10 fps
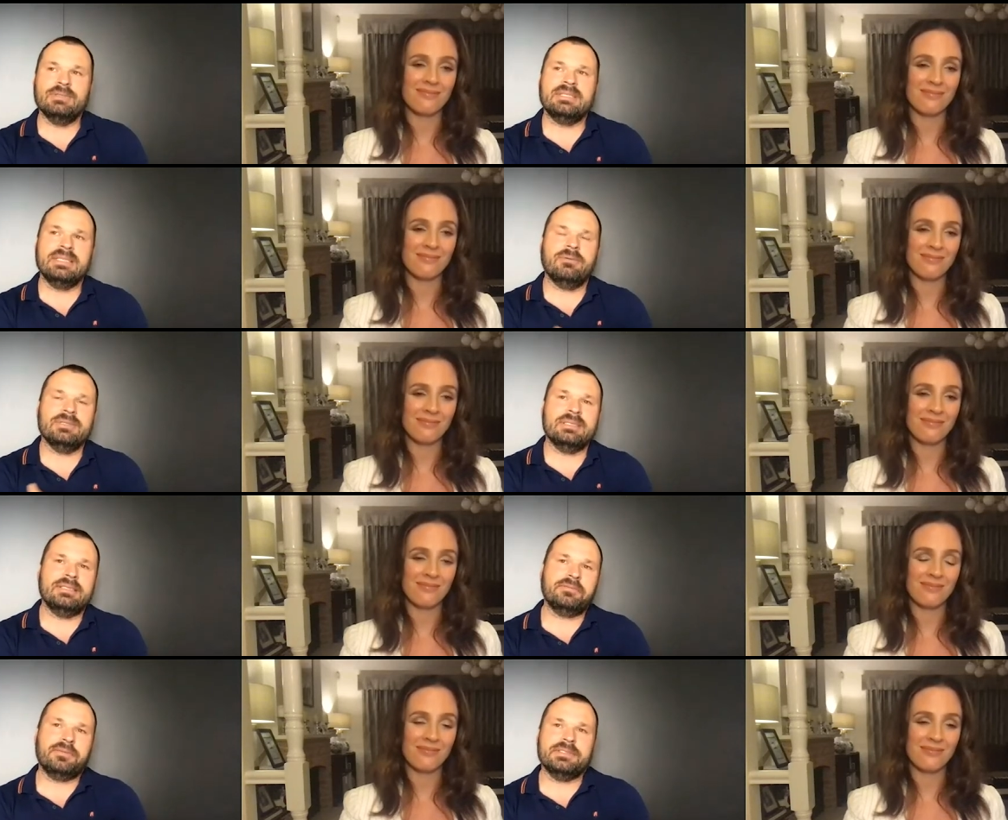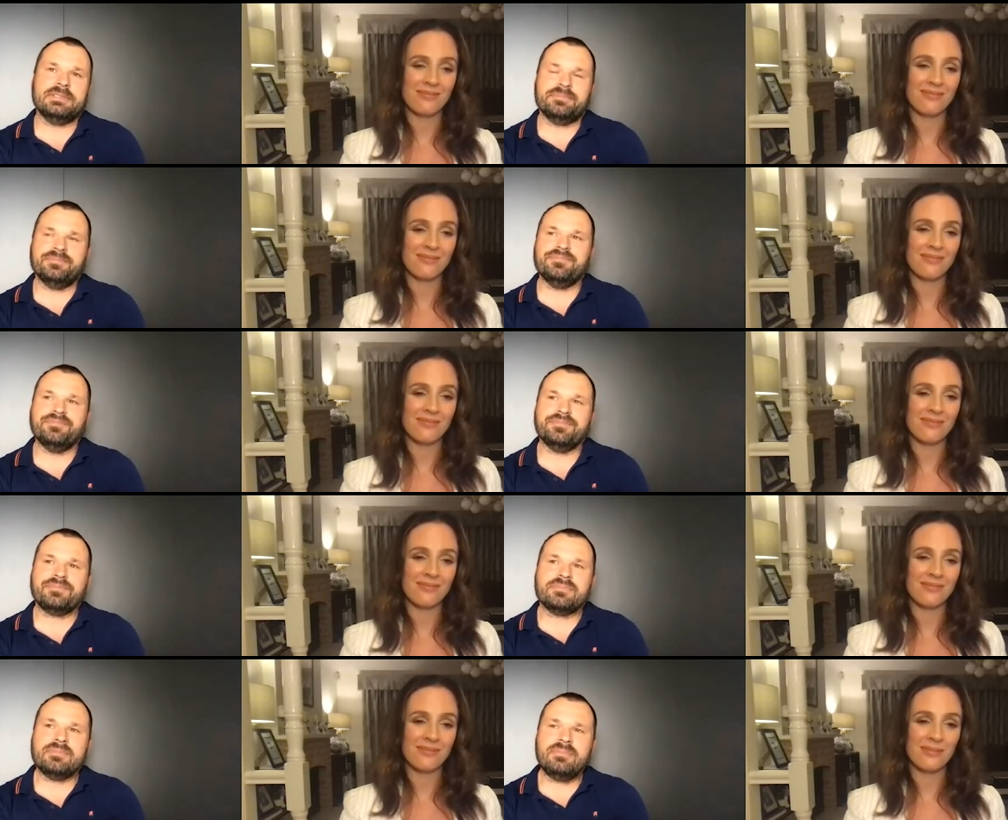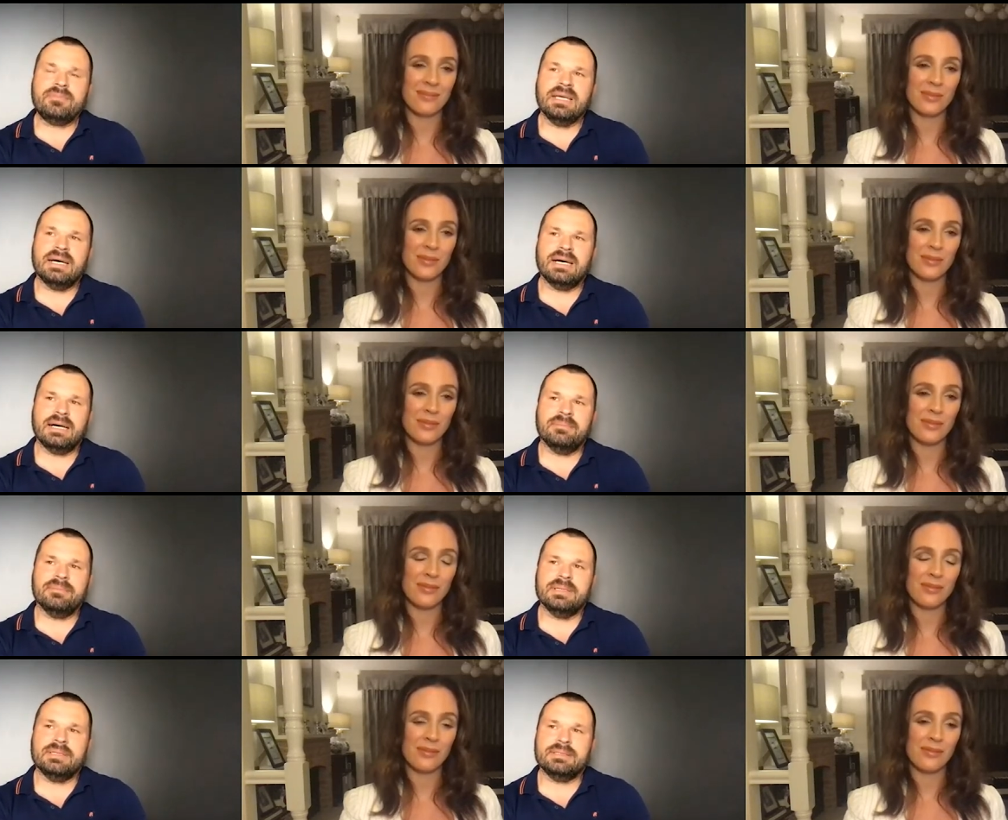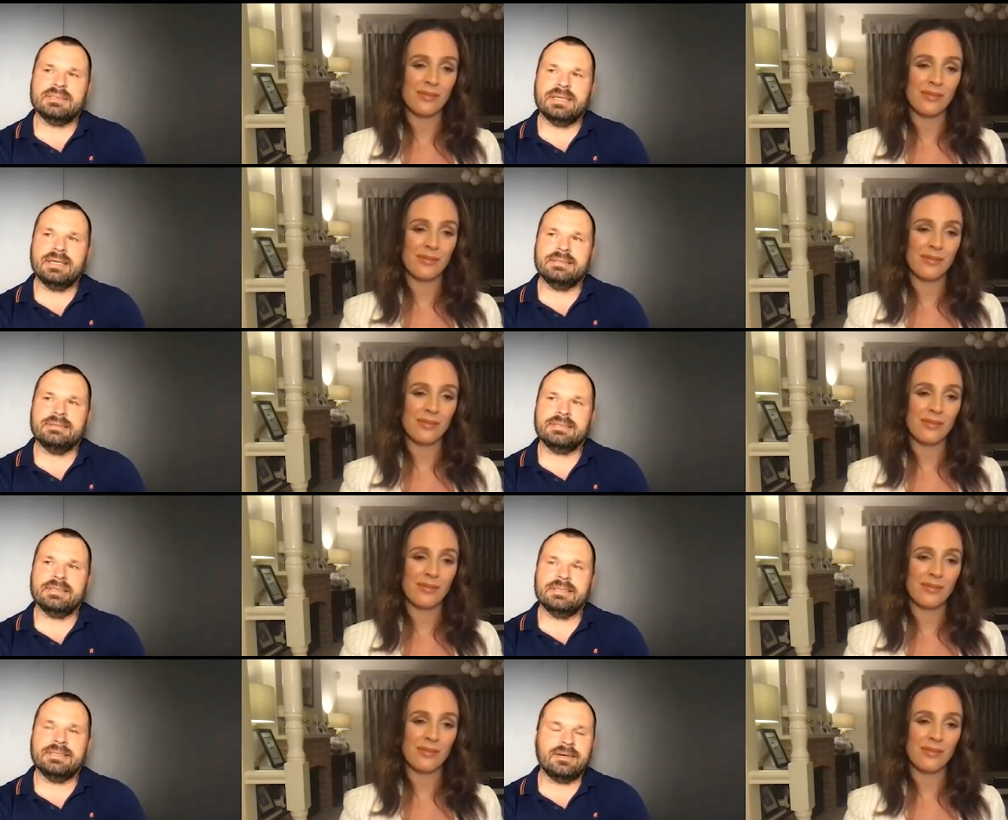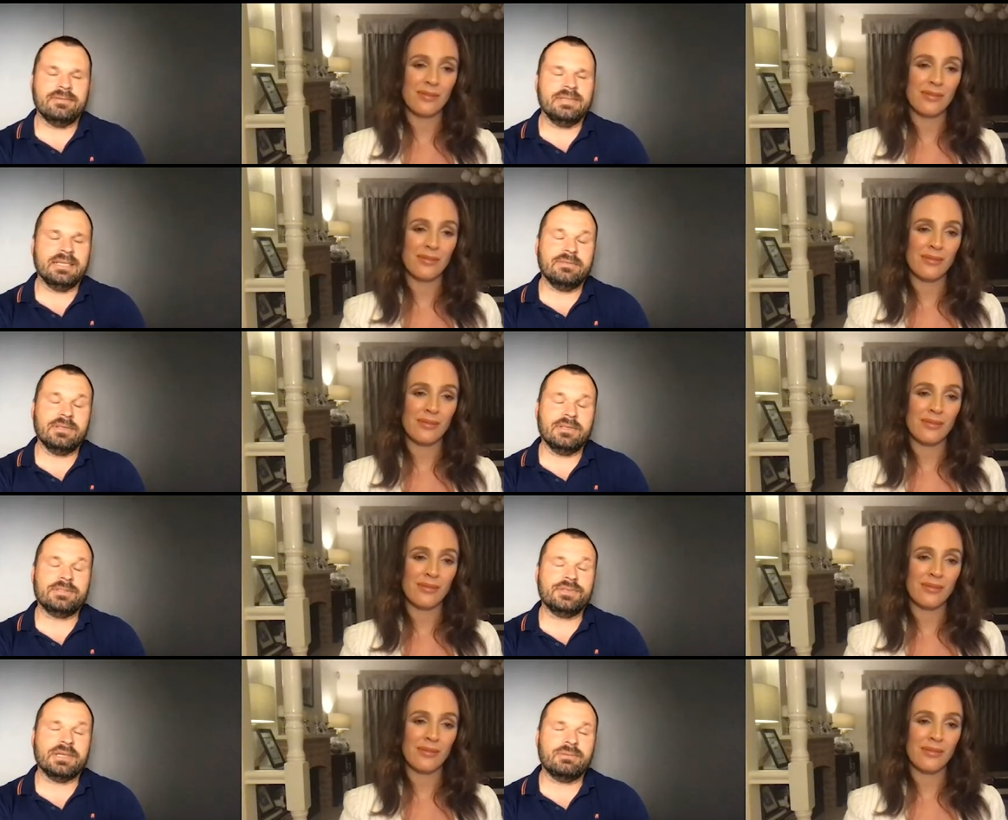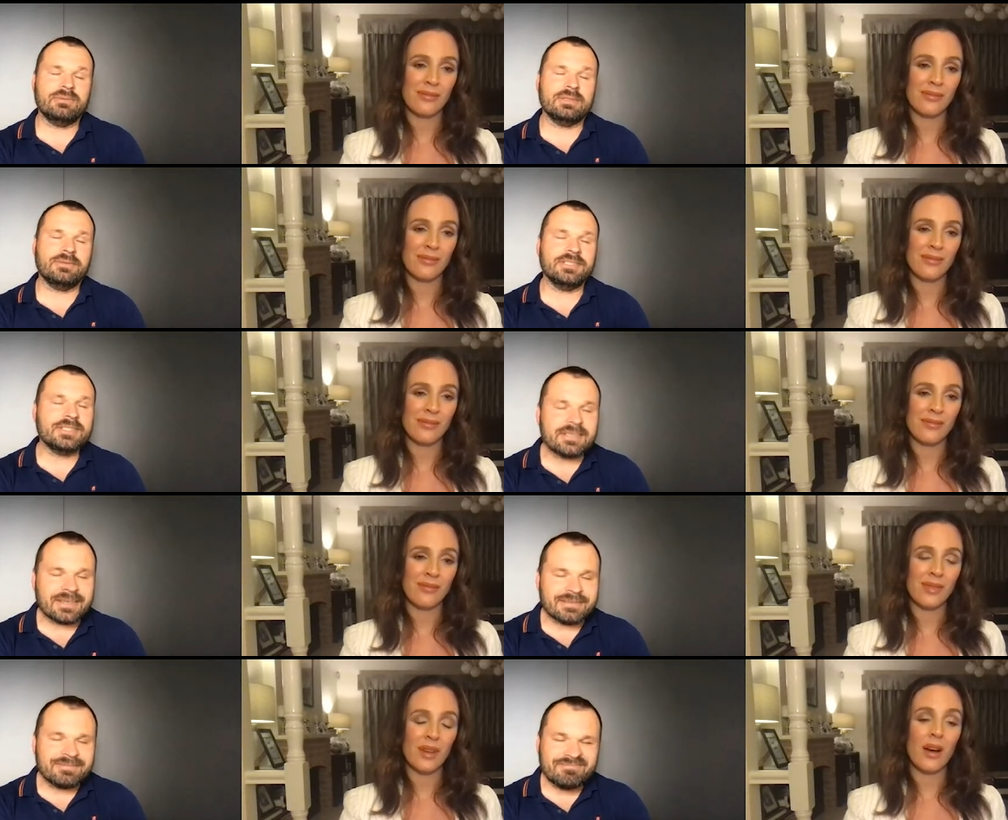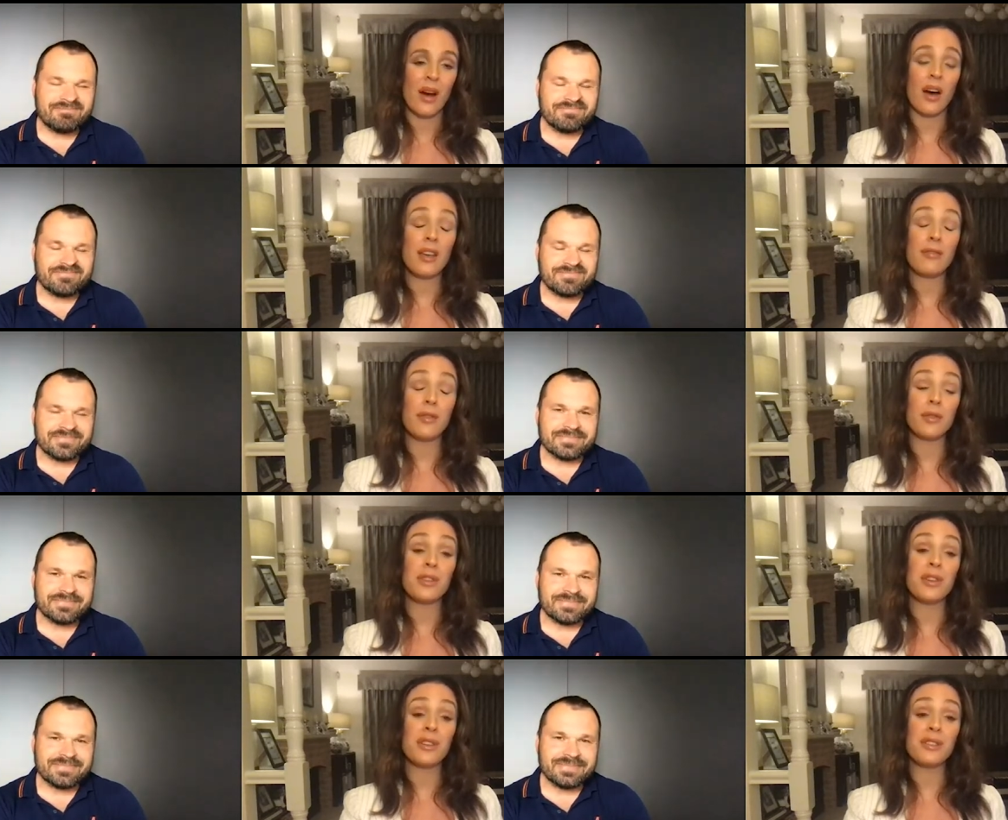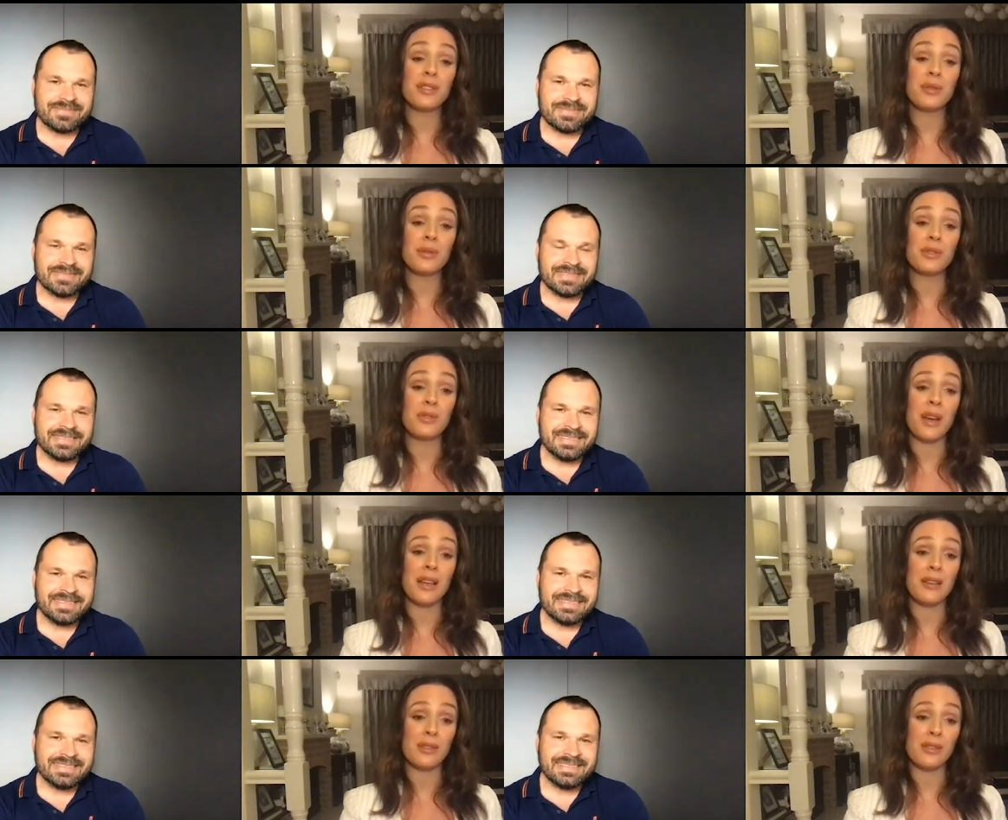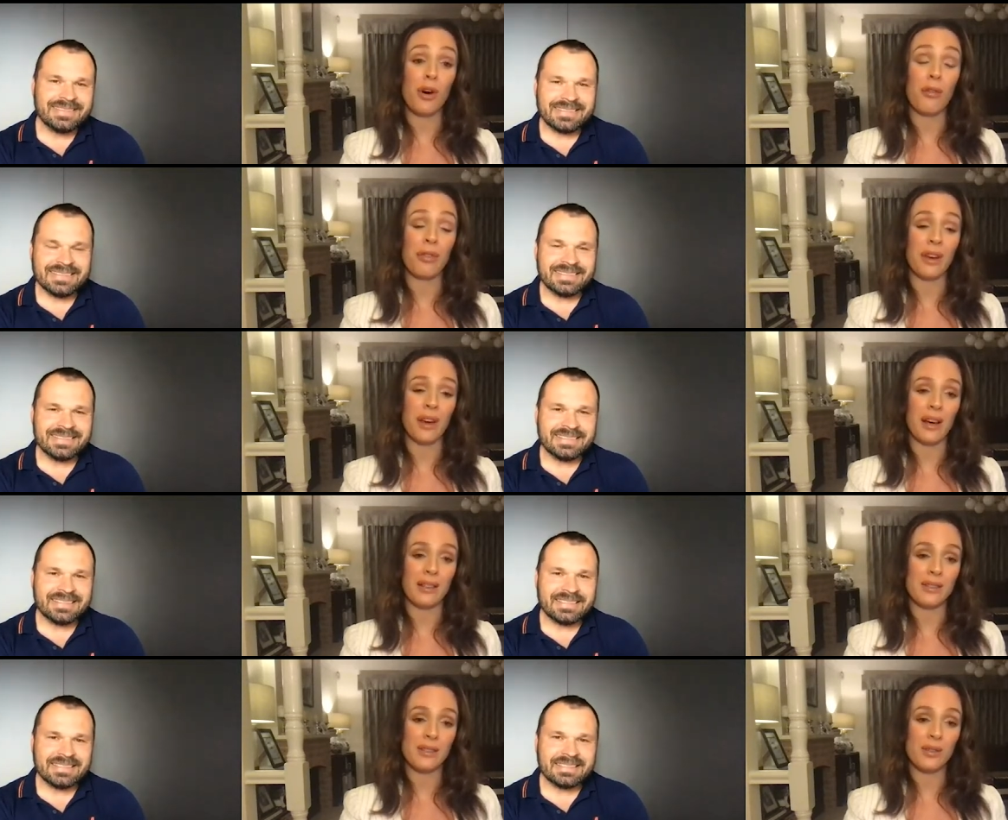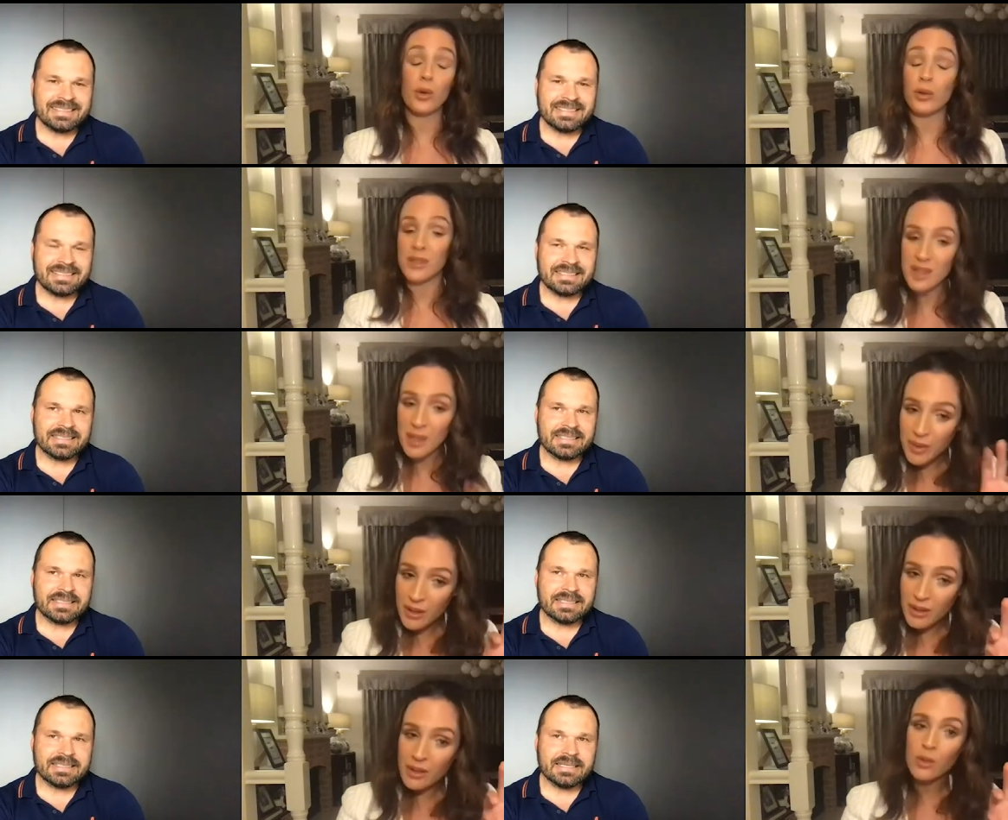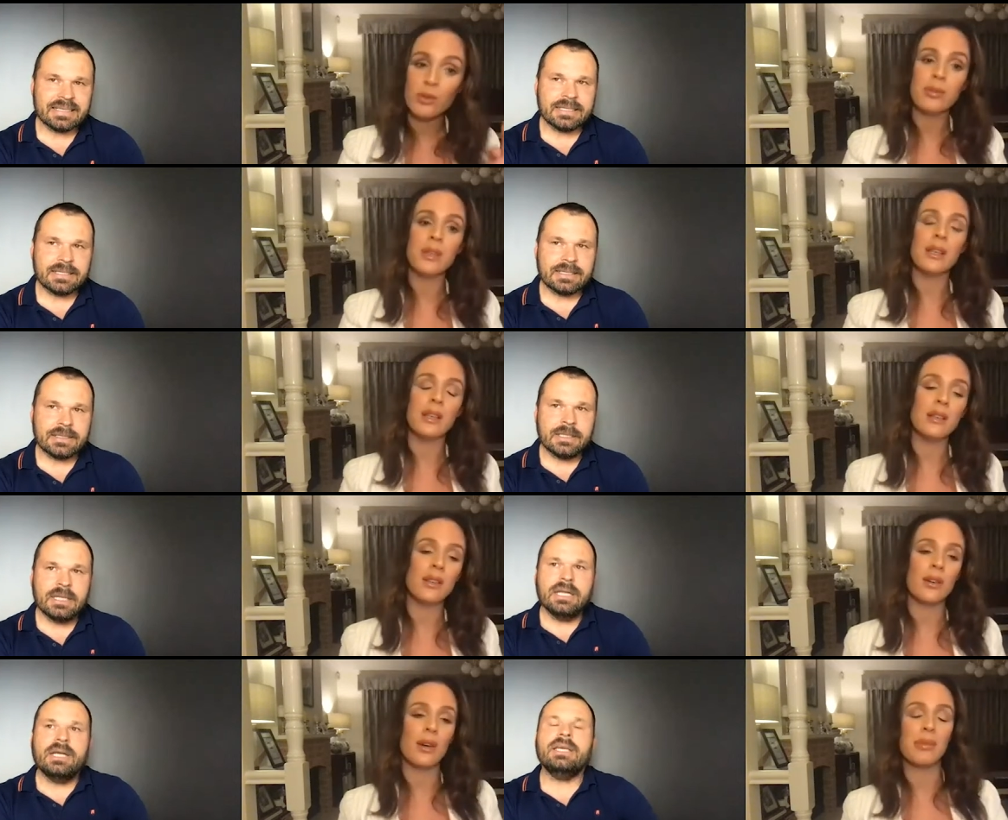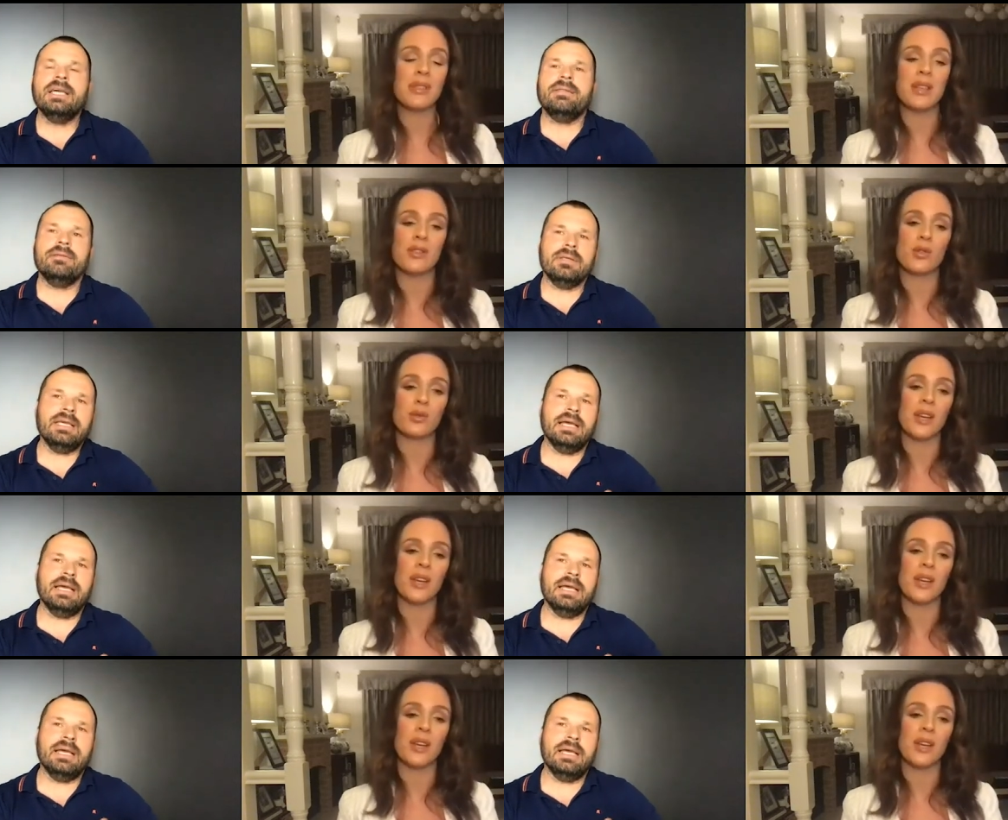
Speaker 1: that was the difference. Um, and uh, now now I've lost track. What was the question again?
Speaker 2: Uh, if a return to Australia is off the cards, or it's something that could be, you know, yeah,
Speaker 1: yeah.